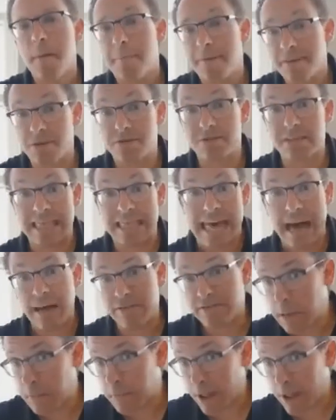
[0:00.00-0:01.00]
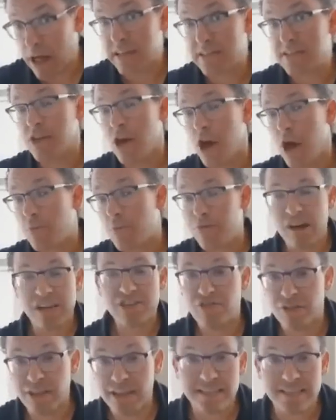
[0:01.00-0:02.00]
but there's 1,000 plus
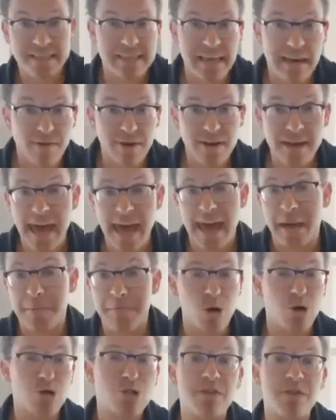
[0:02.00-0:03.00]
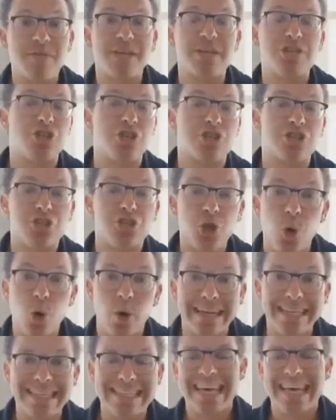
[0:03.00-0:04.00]
press releases every day. Most of it is just
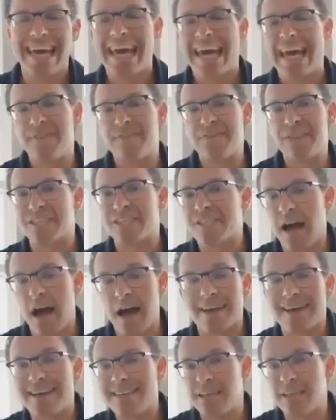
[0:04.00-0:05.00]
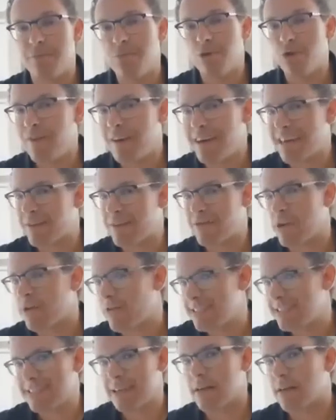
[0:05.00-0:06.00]
noise. If the stock isn't moving, if
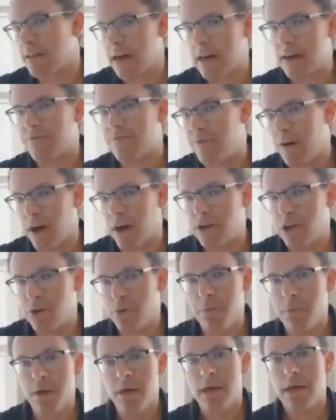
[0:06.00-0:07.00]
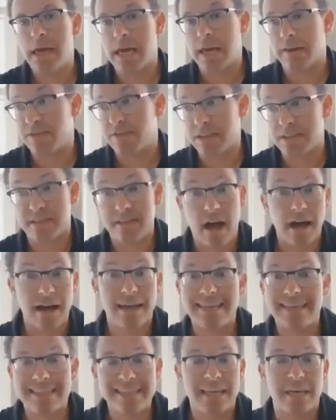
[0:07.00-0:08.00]
there isn't a lot of volume, if the
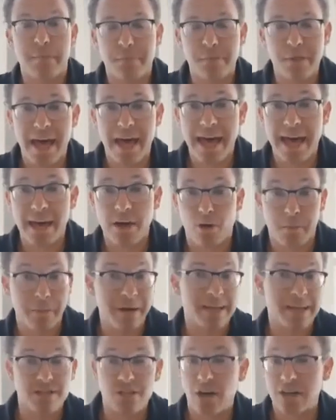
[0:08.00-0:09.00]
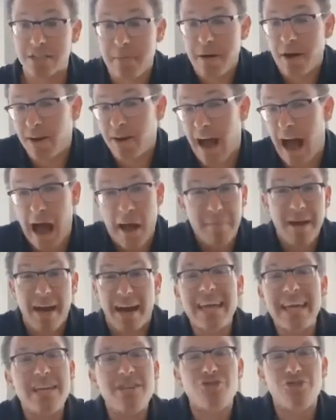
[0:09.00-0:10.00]
stock isn't in play or being talked about, I'm
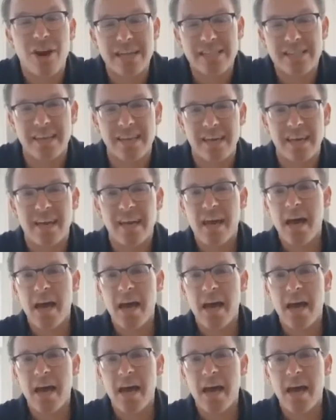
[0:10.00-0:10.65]
not interested